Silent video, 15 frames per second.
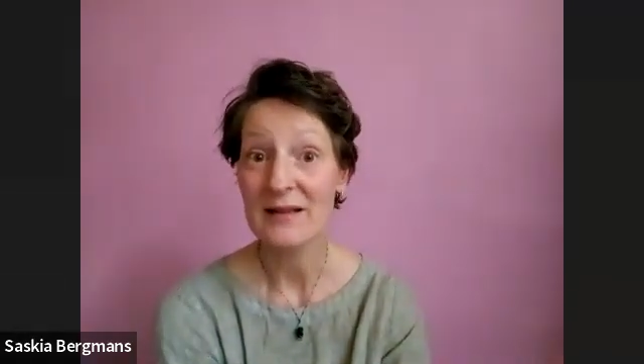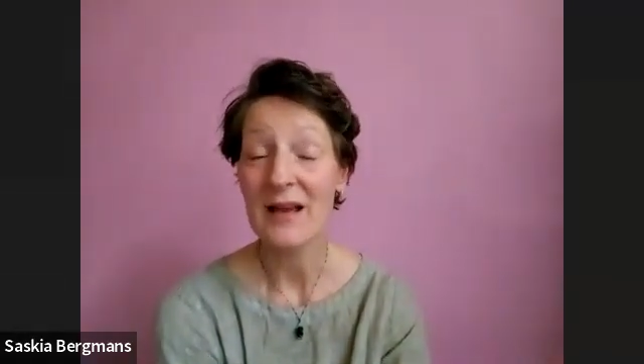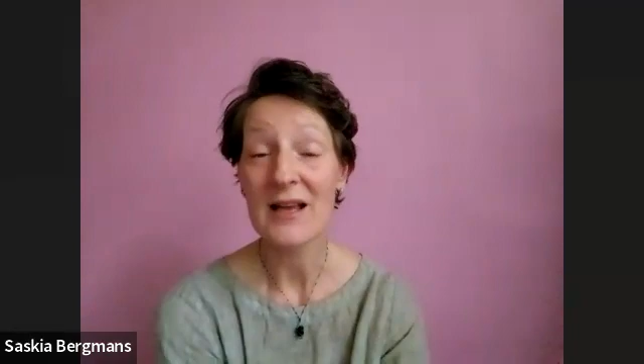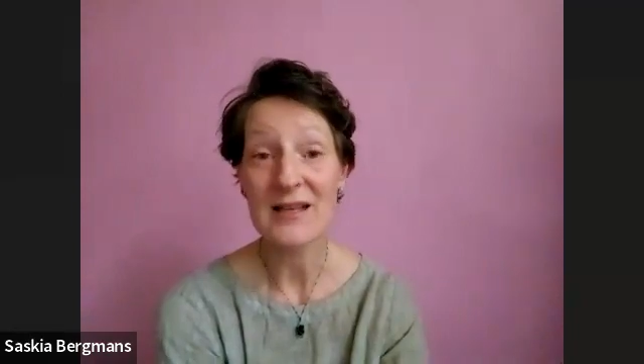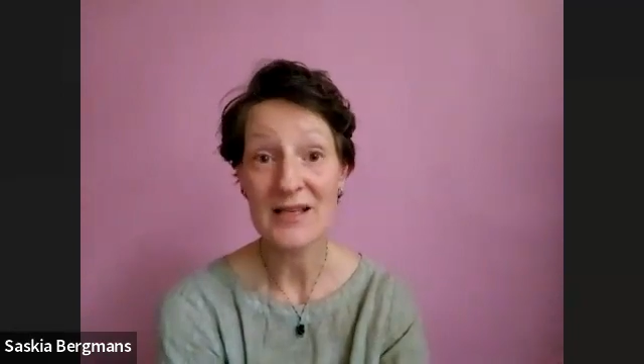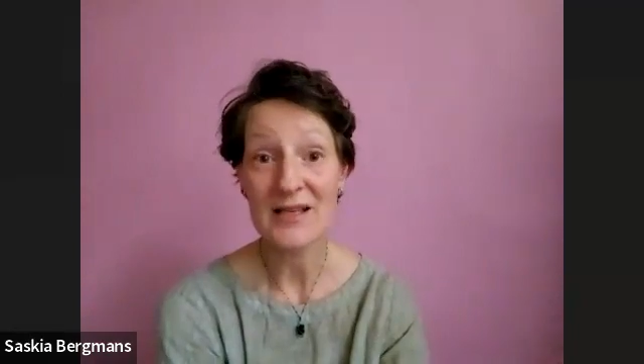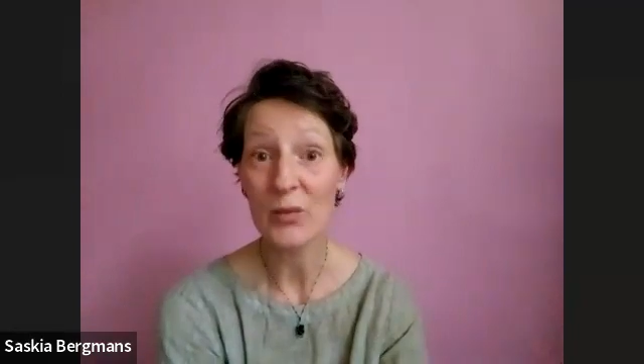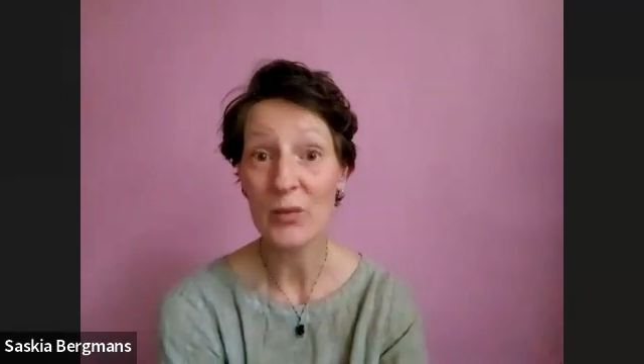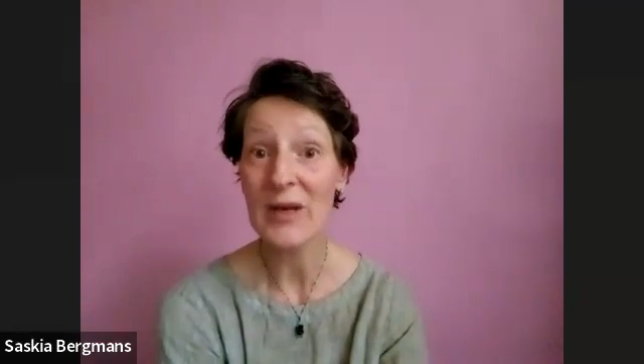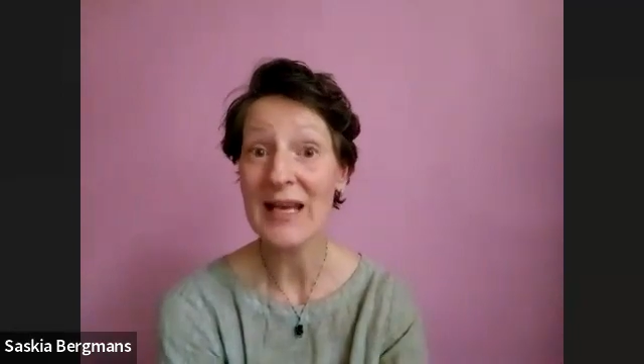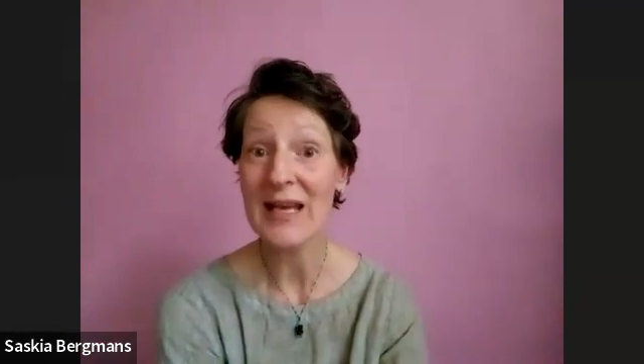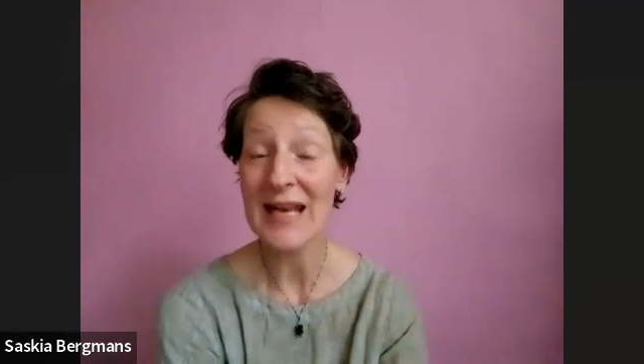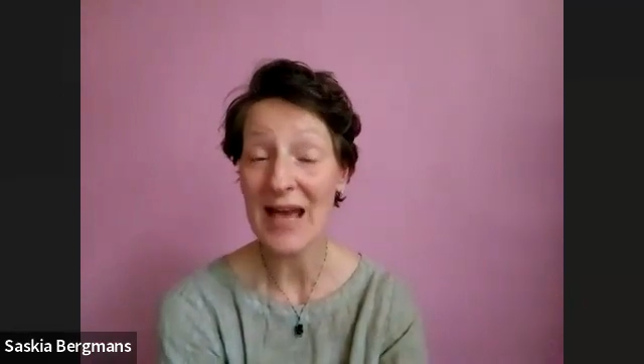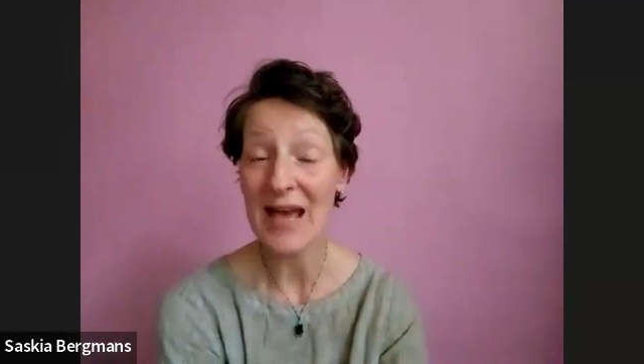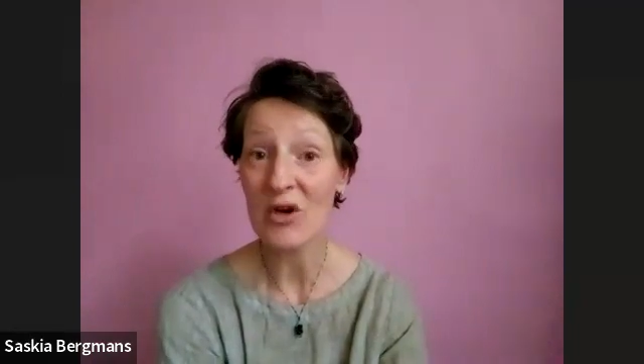Until we
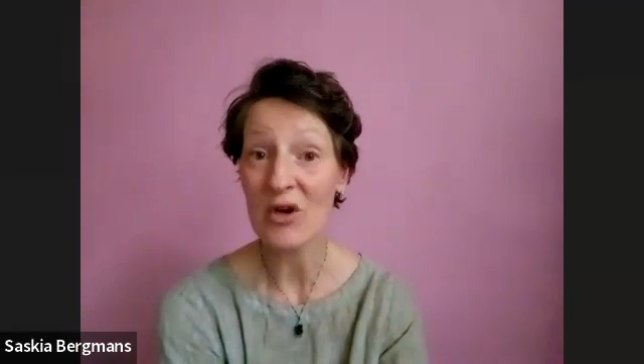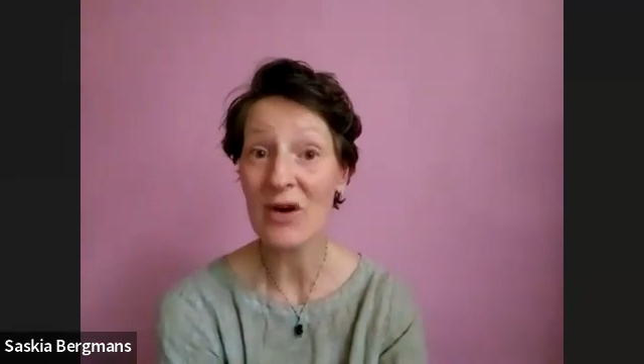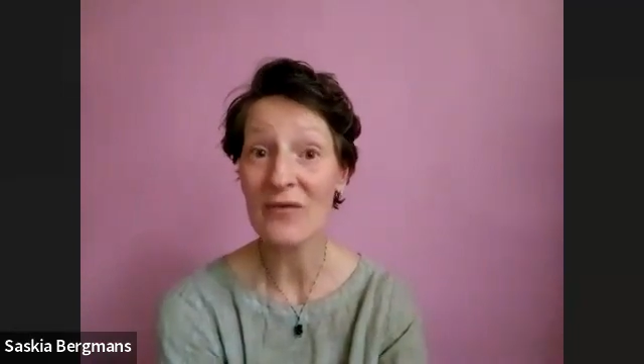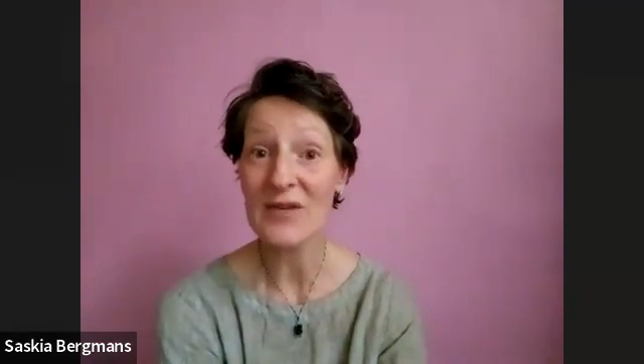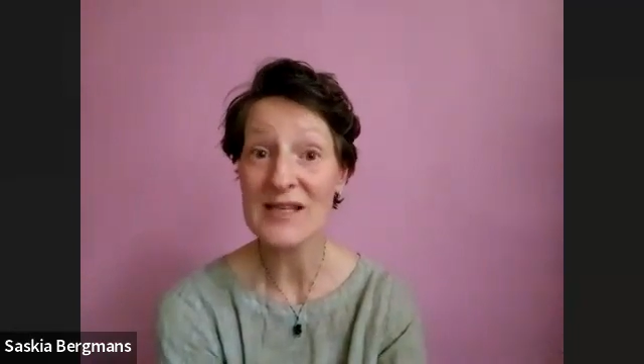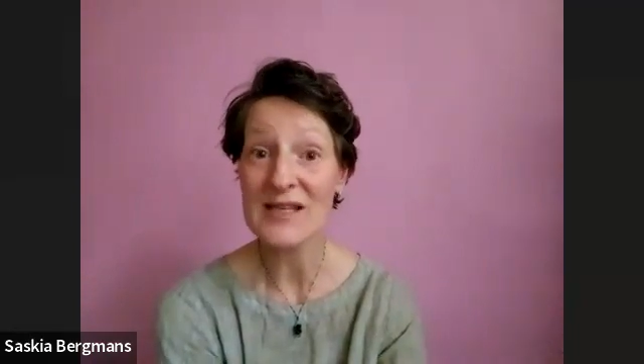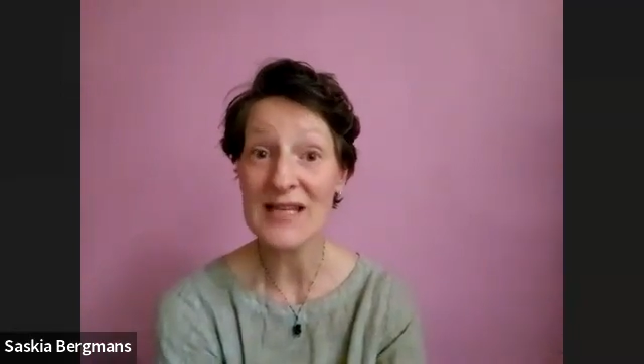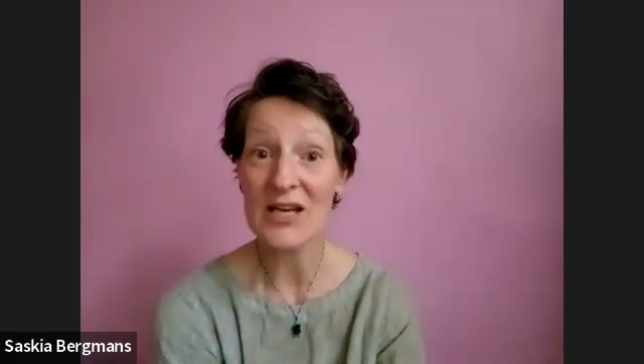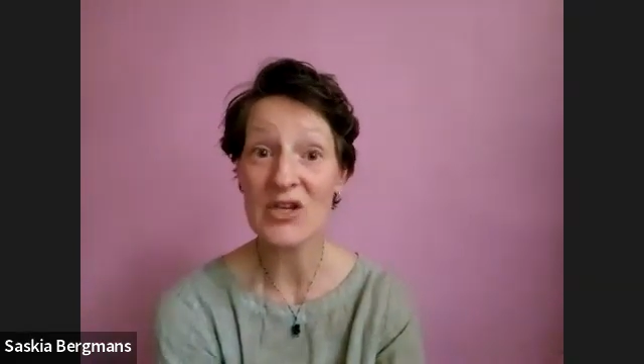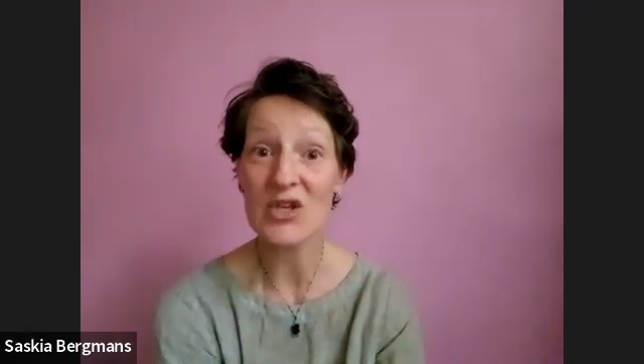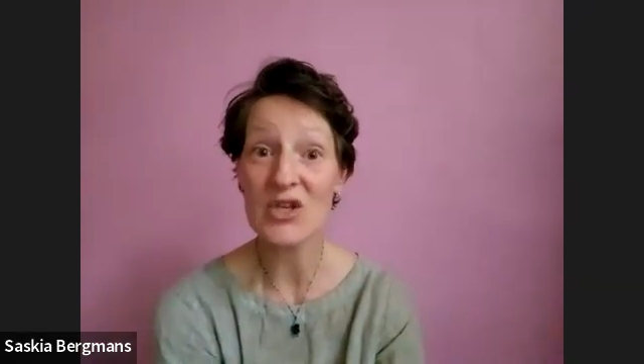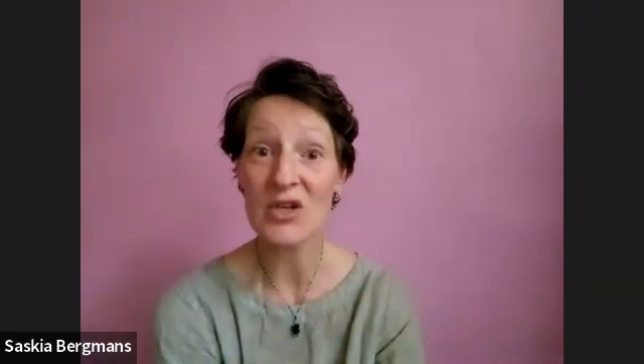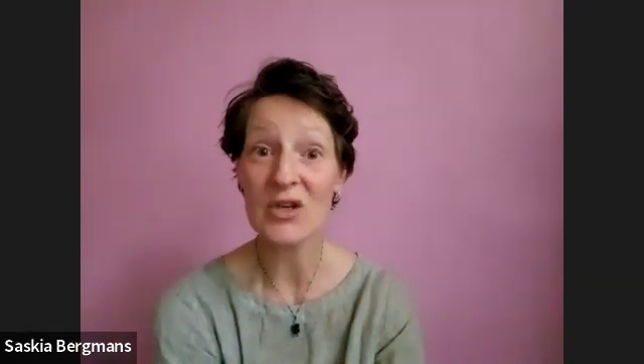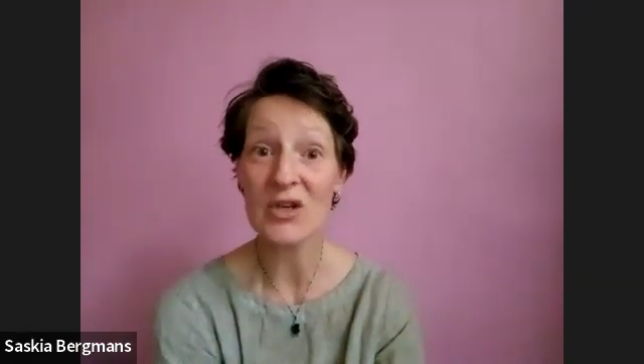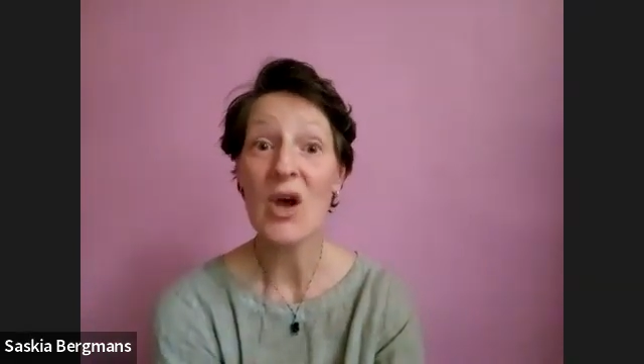can have a
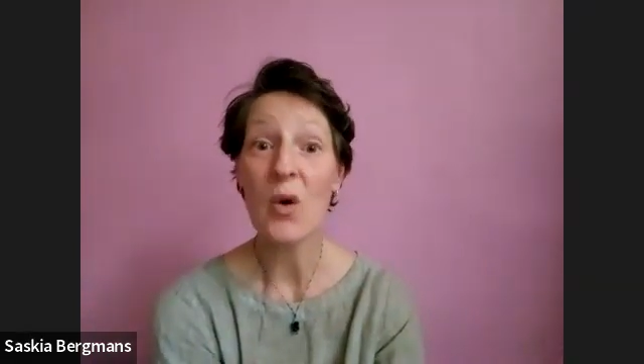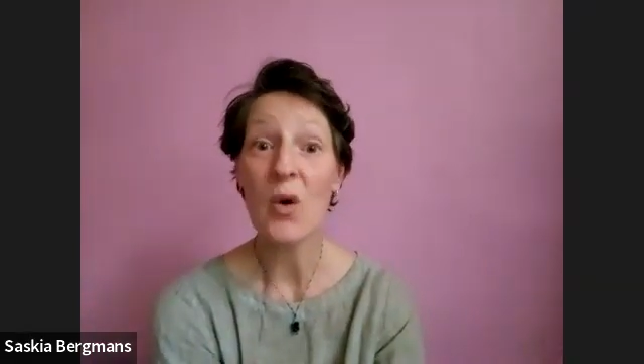conversation